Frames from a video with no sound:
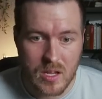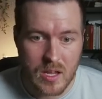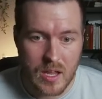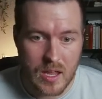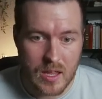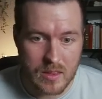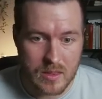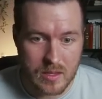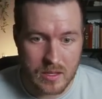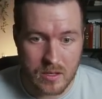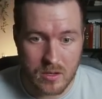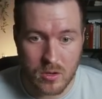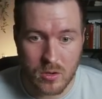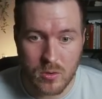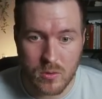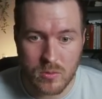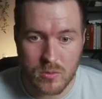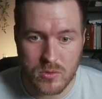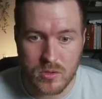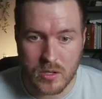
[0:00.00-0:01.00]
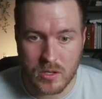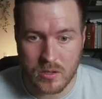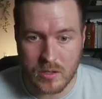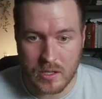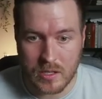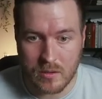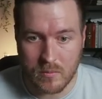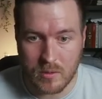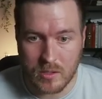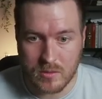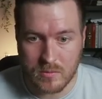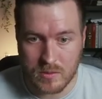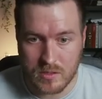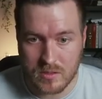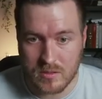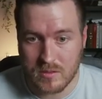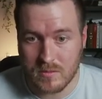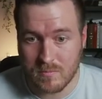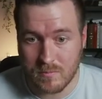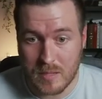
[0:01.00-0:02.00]
and then who triggered it, which
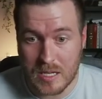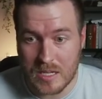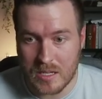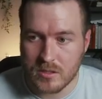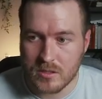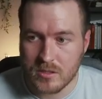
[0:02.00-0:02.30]
was me.